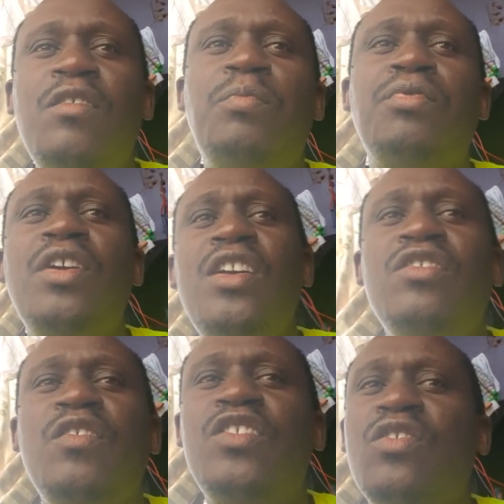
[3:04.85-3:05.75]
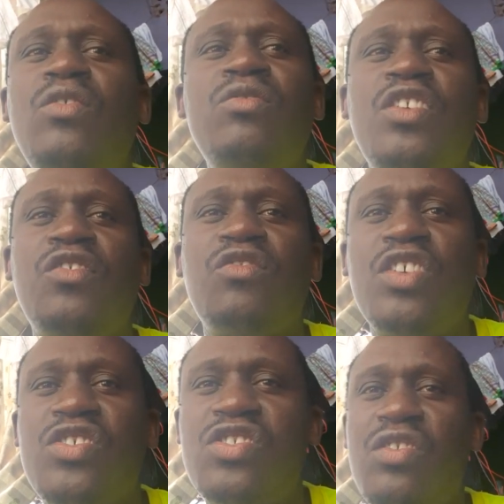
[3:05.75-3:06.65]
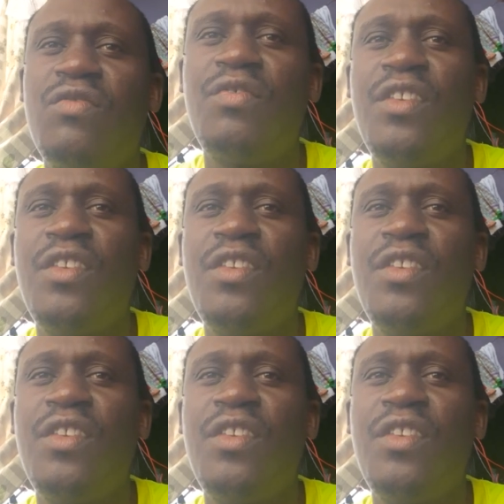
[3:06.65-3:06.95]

the price of its own destruction.